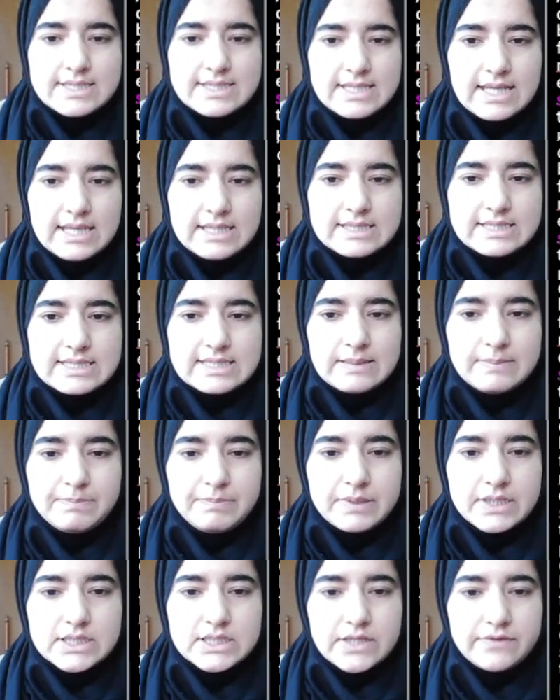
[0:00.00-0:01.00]
in
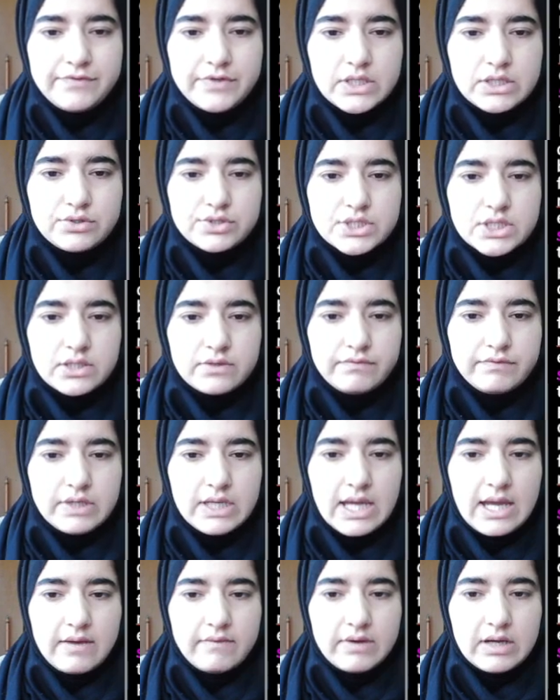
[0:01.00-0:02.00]
simple diffusion,
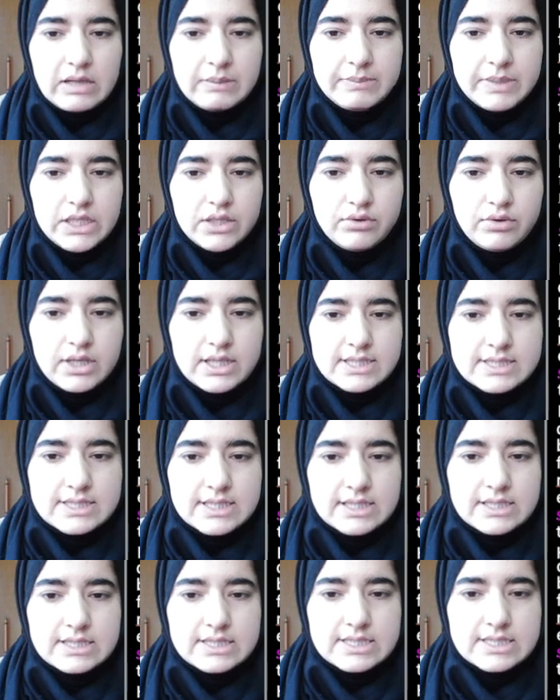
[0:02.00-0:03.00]
we have amino
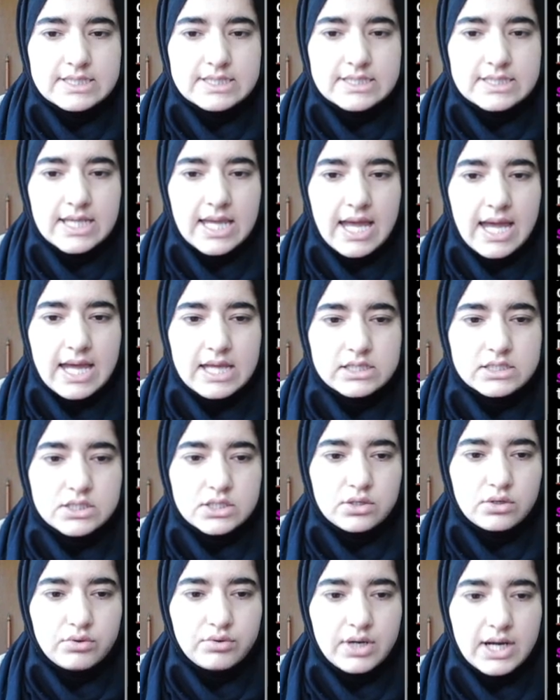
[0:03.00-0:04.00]
acids and
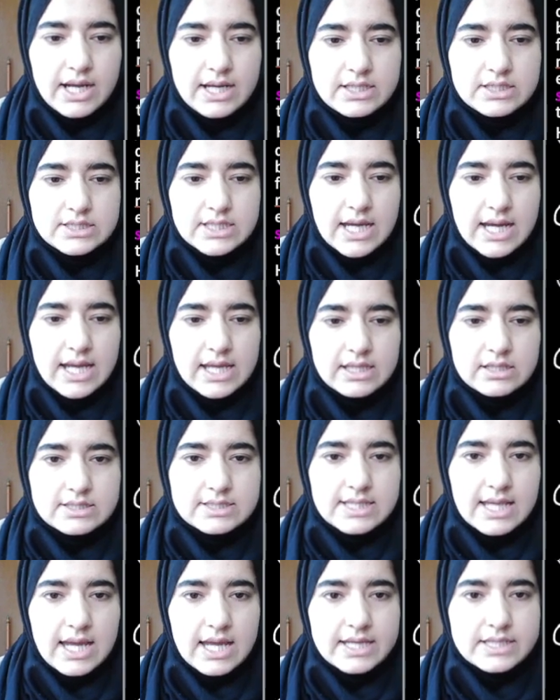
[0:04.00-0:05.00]
chloride
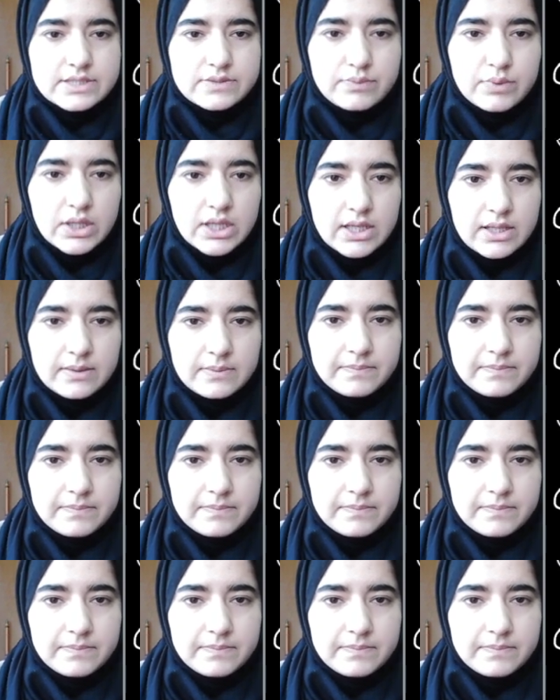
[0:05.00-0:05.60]
ions as well.